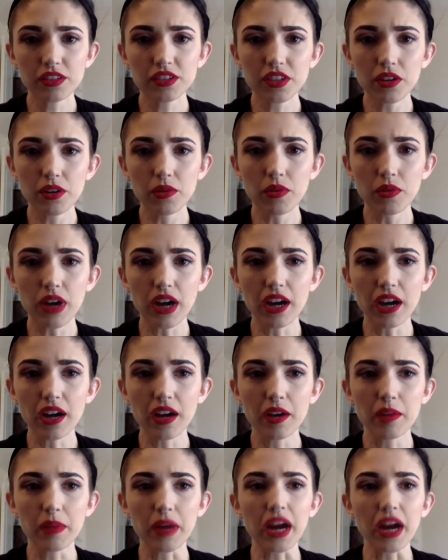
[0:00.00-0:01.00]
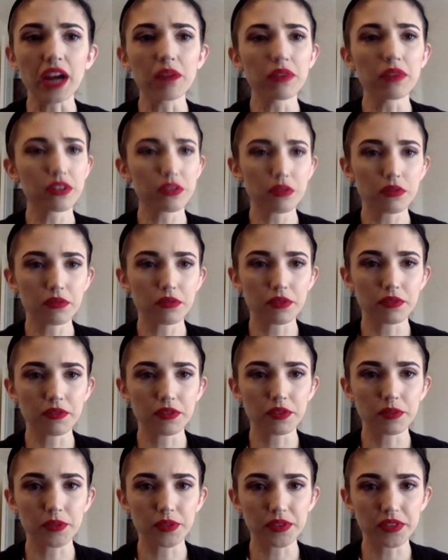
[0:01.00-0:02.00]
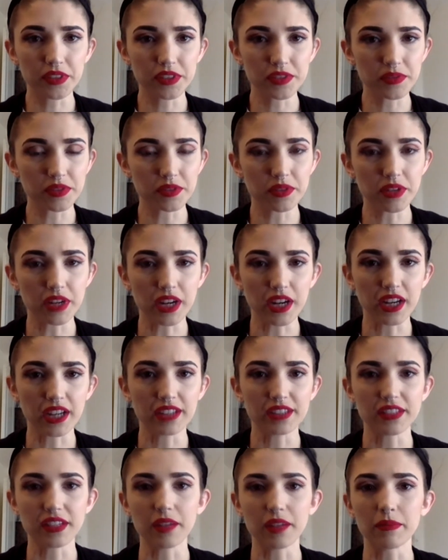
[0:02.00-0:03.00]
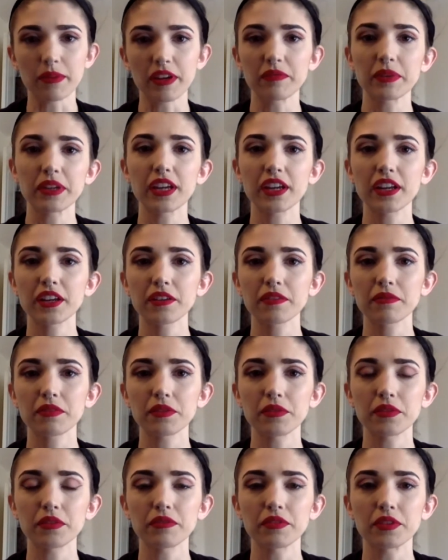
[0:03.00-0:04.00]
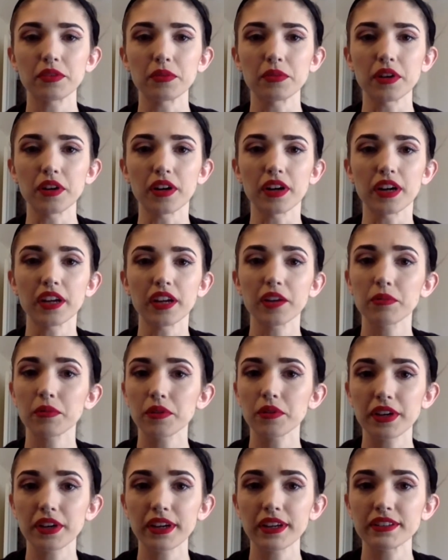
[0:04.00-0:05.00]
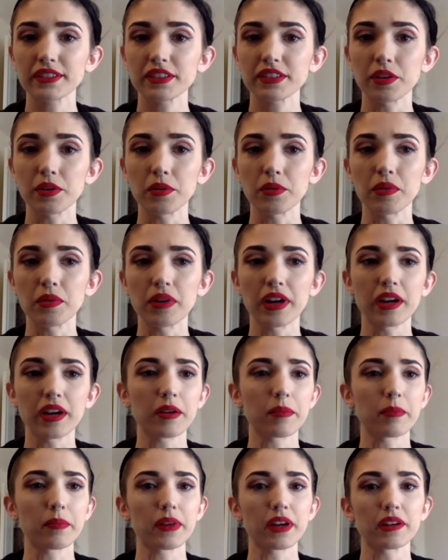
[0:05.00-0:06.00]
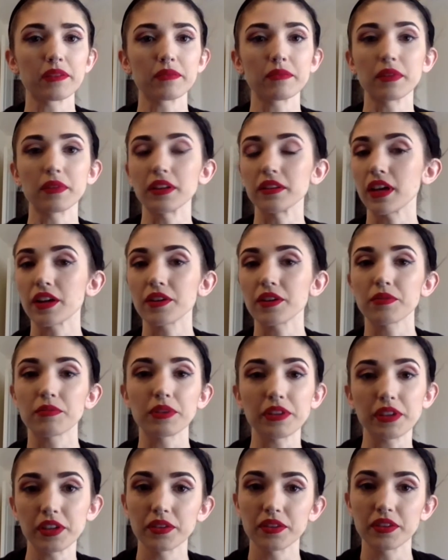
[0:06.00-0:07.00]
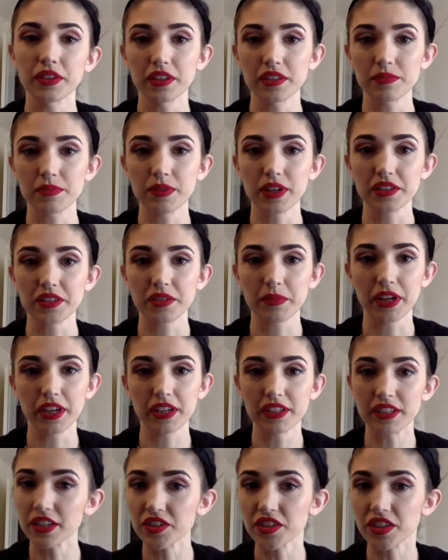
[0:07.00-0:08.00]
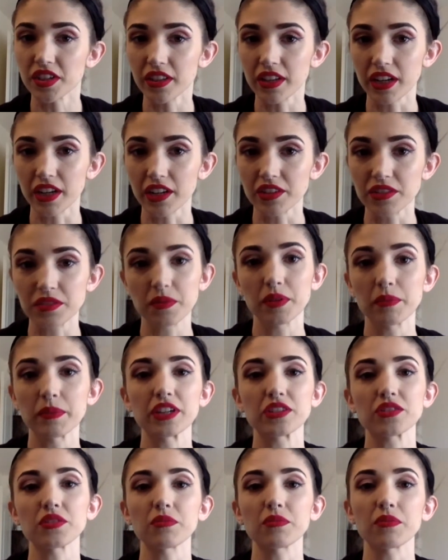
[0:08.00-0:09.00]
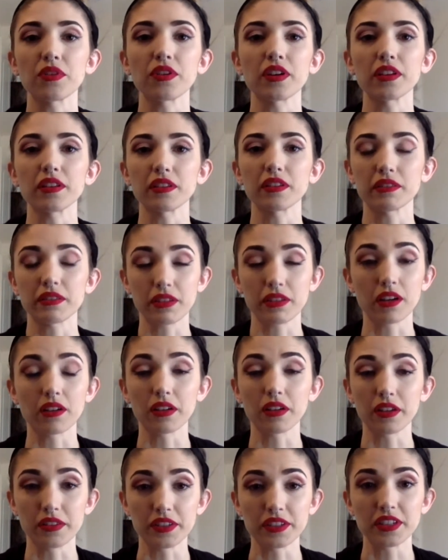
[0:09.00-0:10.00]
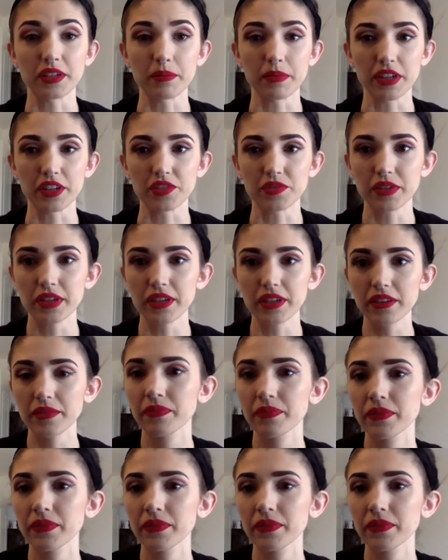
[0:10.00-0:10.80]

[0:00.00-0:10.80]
so I want to go over a few more things with you guys. I've been getting a few of your inquiries, so a lot of really good things brought to my attention that I just want to make sure we're all on the same page with.